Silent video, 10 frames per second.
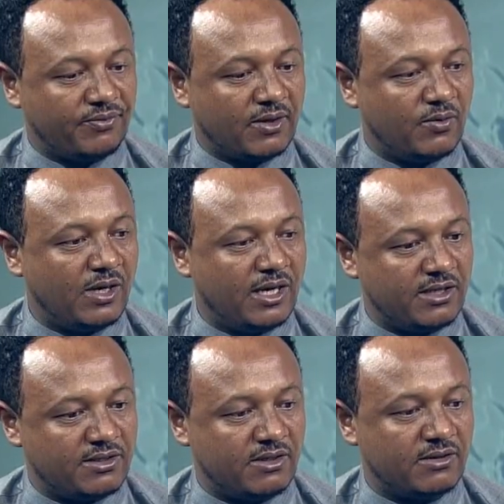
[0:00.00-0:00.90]
why
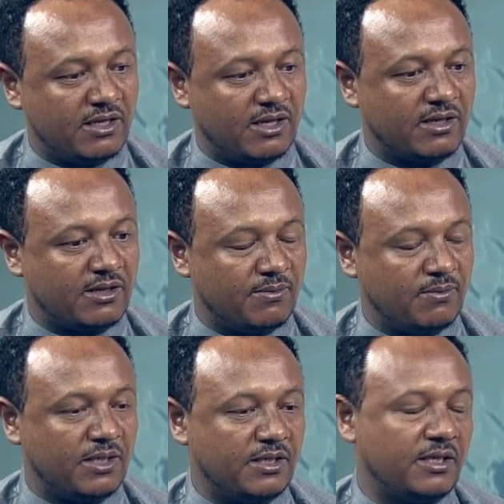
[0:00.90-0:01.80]
is not like
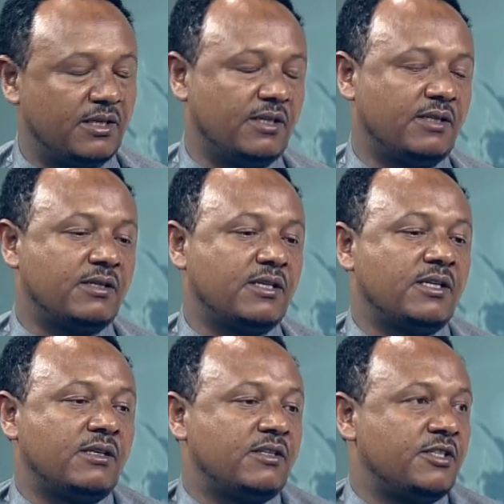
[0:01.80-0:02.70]
by the
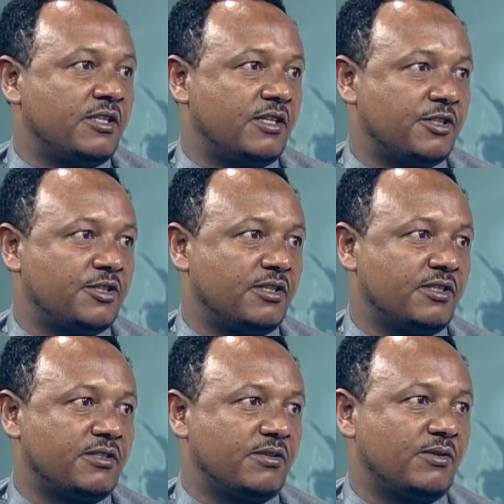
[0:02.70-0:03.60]
current generation
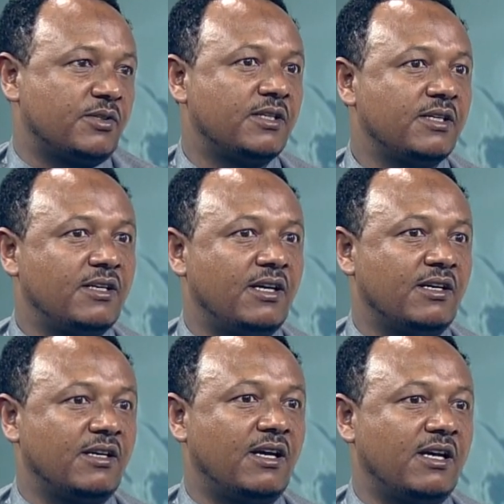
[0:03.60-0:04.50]
is not
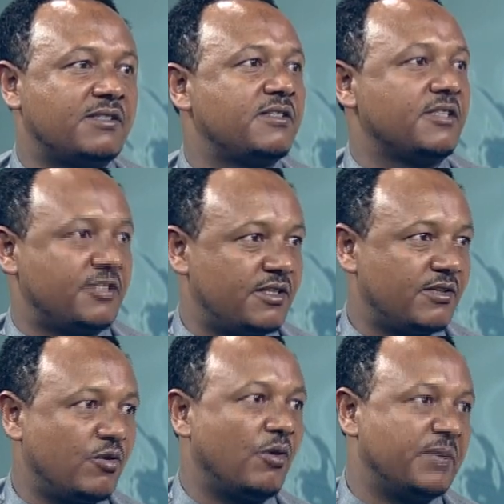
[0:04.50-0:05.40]
as such
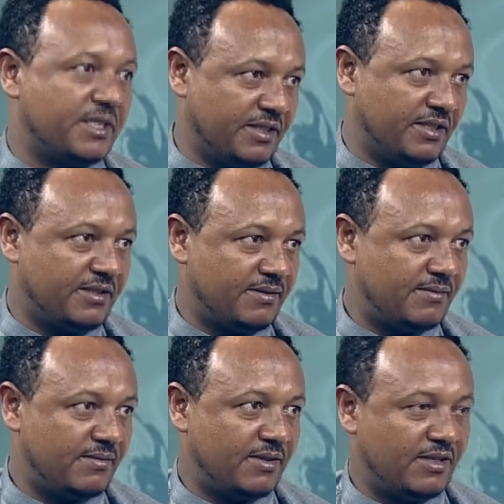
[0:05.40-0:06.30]
committed?
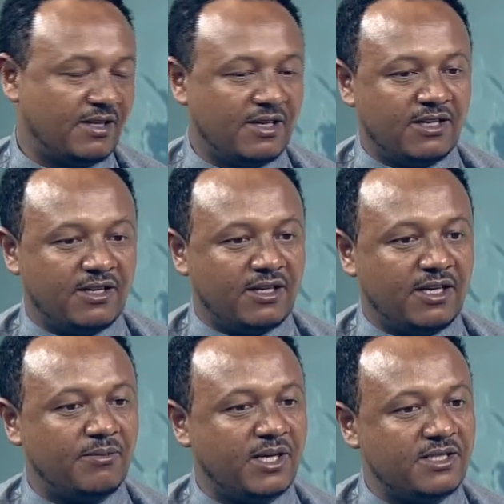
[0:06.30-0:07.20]

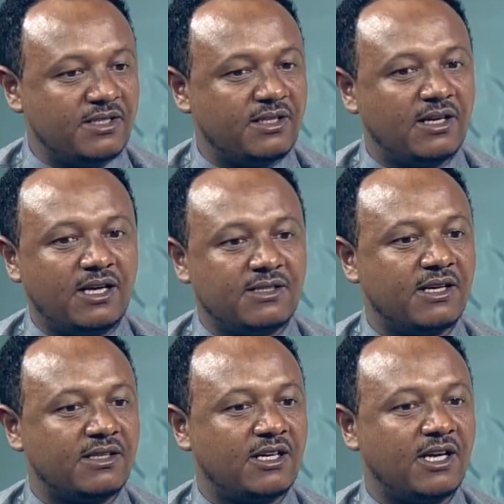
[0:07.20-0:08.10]
Imagine at
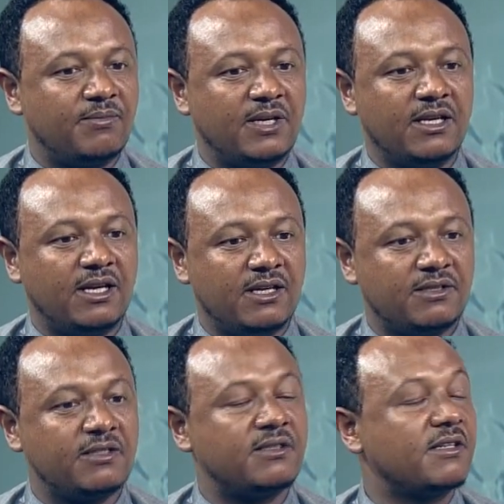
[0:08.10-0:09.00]
that time in
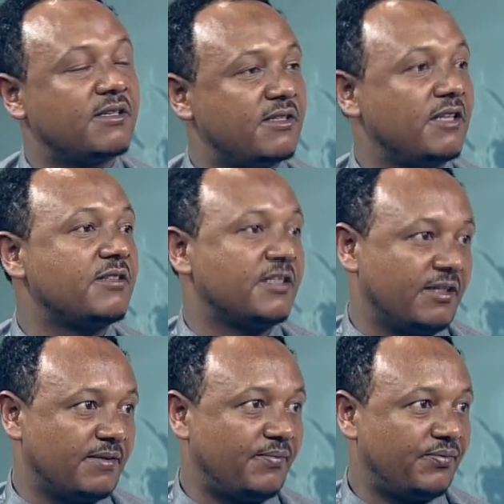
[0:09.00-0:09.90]

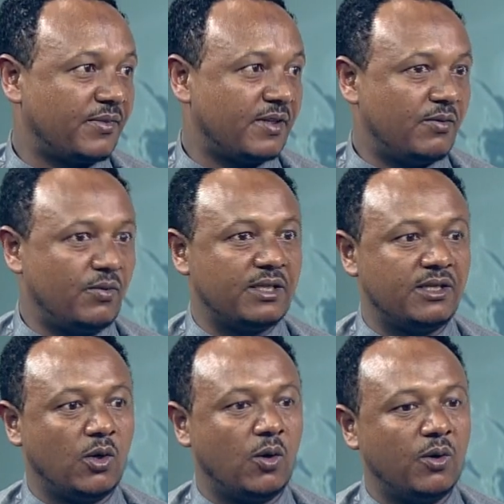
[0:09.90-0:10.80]
1963, when
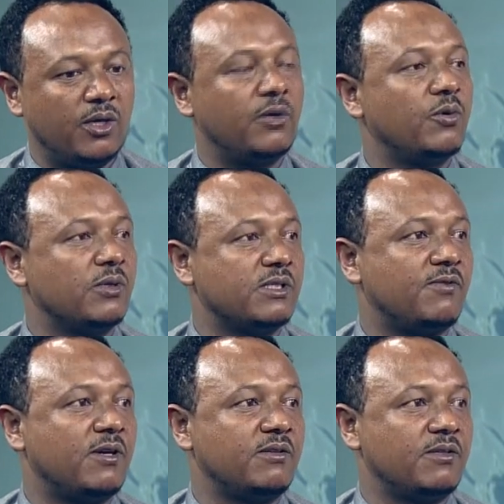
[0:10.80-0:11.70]
the OAU was
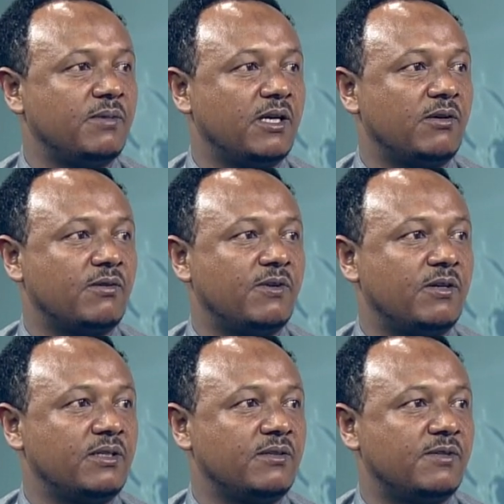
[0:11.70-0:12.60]
founded by our
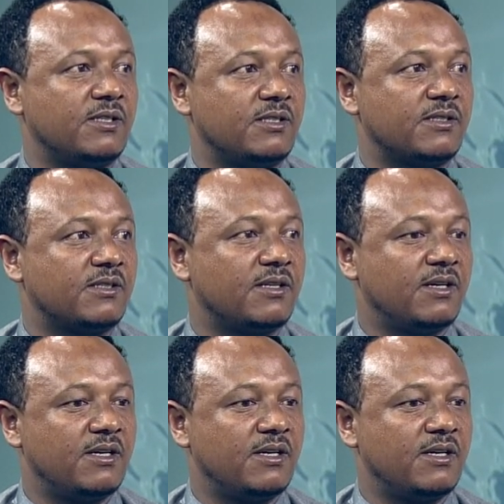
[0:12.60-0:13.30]
founding fathers,